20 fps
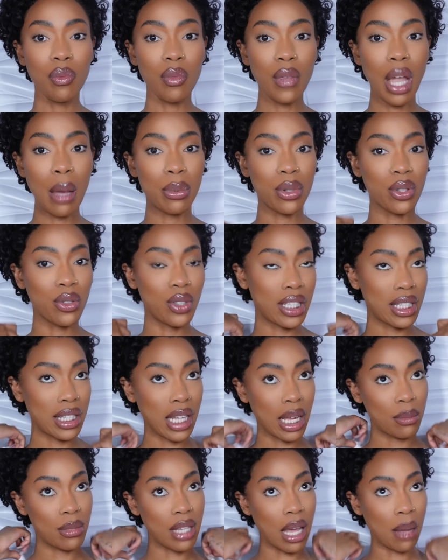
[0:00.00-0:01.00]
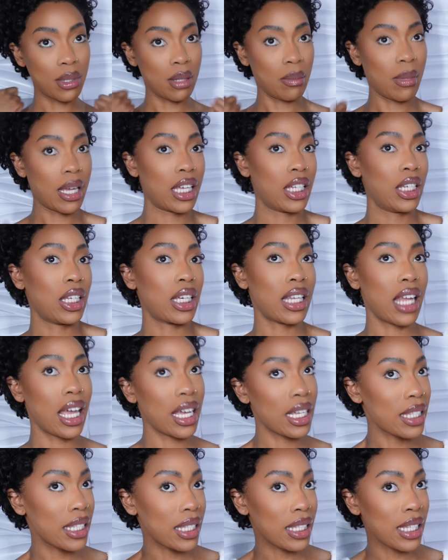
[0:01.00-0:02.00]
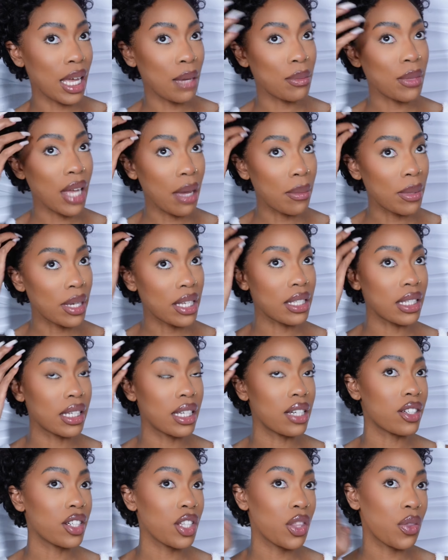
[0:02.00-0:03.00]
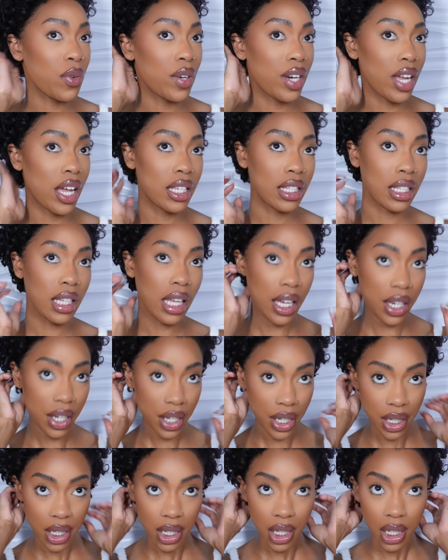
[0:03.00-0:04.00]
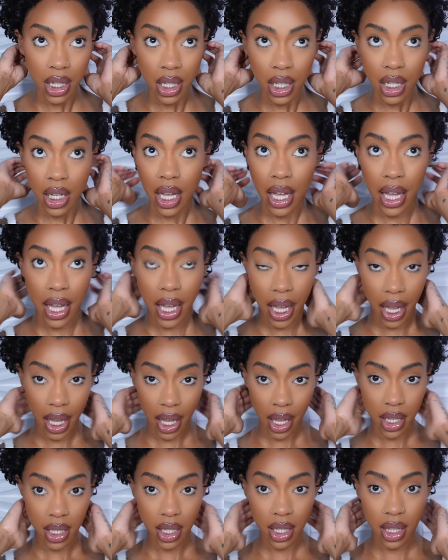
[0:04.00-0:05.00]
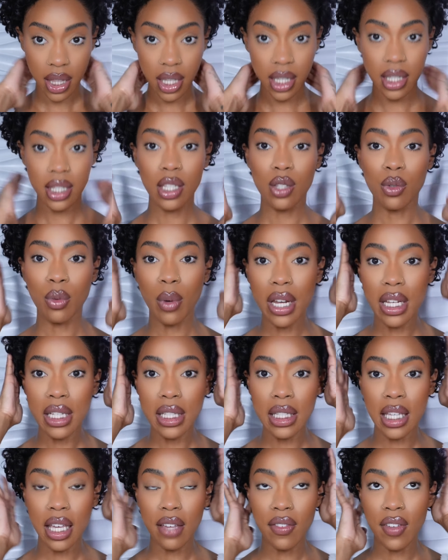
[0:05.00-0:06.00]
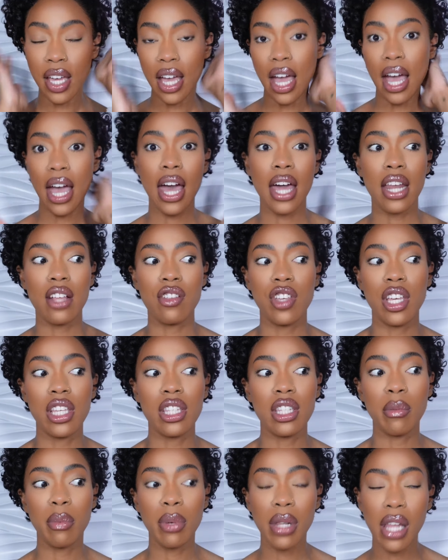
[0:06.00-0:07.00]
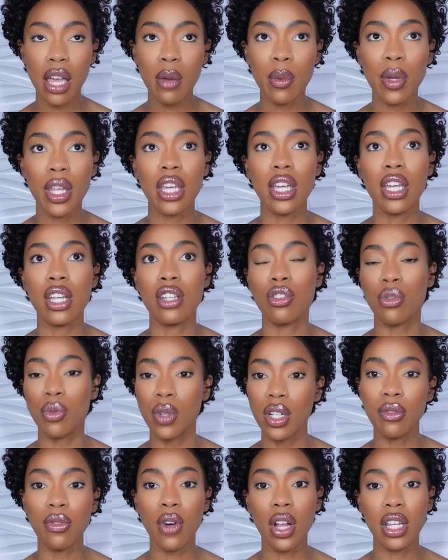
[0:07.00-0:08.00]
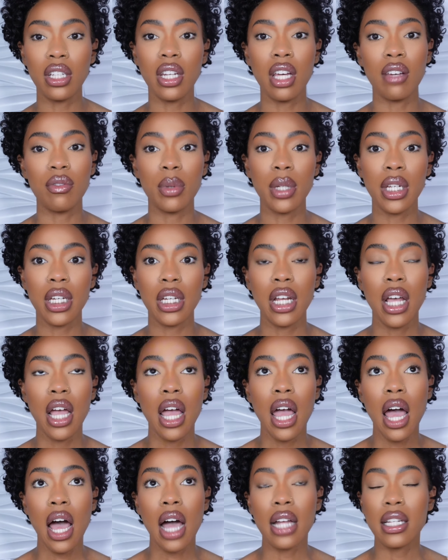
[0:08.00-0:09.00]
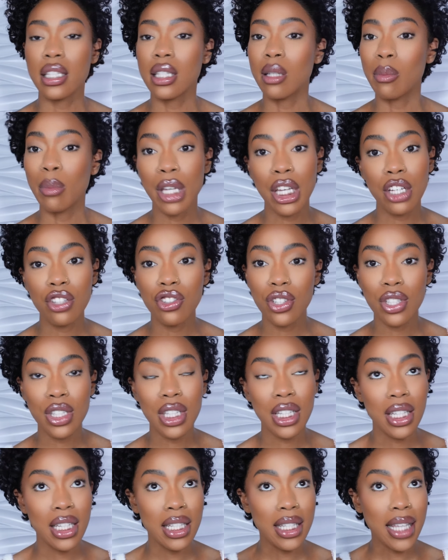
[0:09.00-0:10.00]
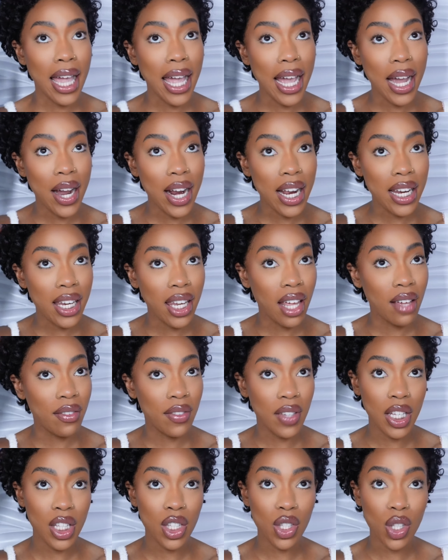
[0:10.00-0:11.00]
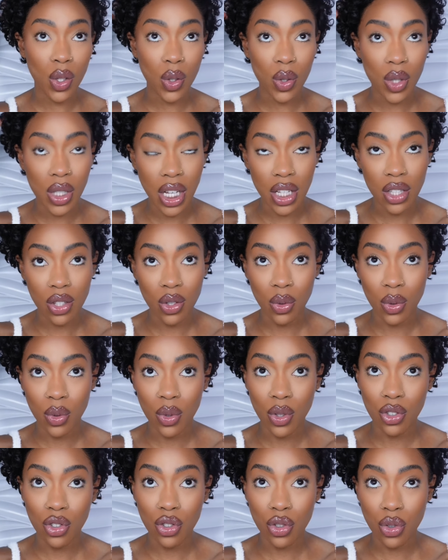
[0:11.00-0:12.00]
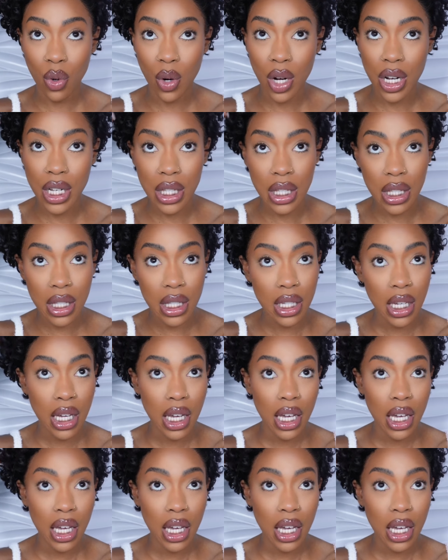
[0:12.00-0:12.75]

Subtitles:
I put on the same top to make it look like it's the same day, but it's literally 3 days later. And this is what it's giving. I had a chance to play with it and to really fall in love with it. I did some pictures in this hair and love it. So stay tuned on the shorts